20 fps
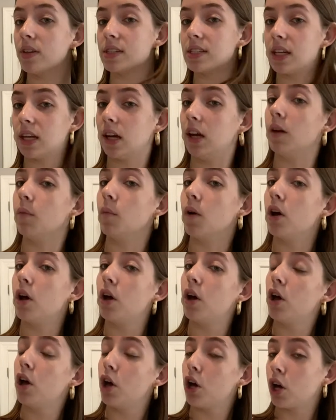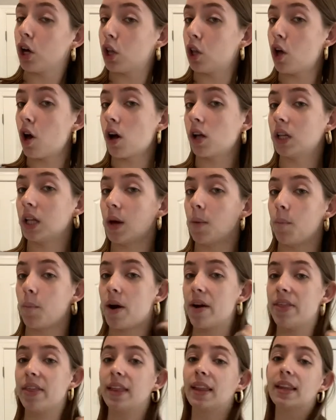same claw clip. But
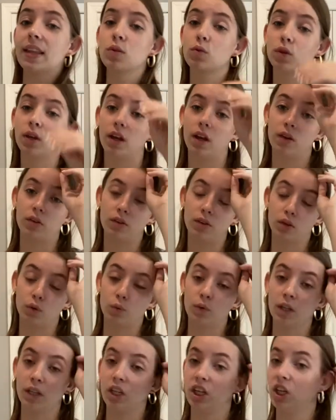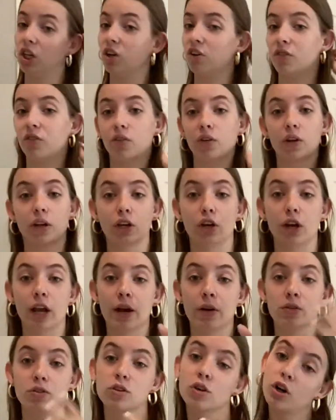I think this would look really cute if like your
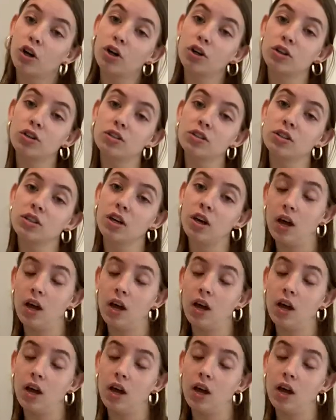hair was curled.